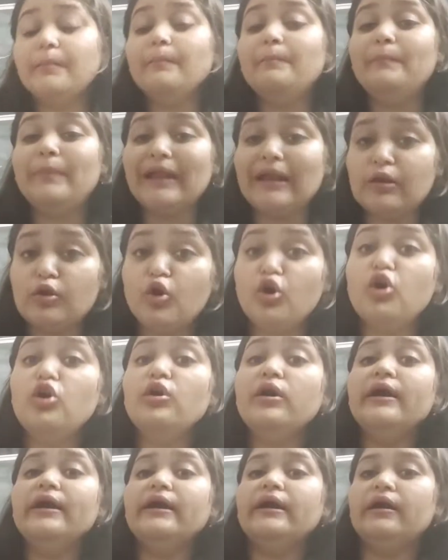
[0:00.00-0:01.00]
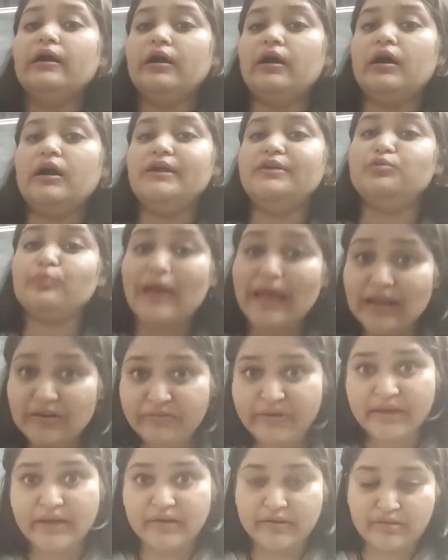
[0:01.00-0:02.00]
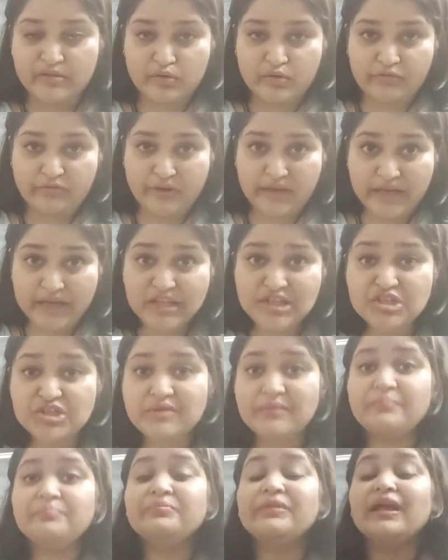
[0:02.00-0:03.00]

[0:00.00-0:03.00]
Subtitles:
below 12 years of age,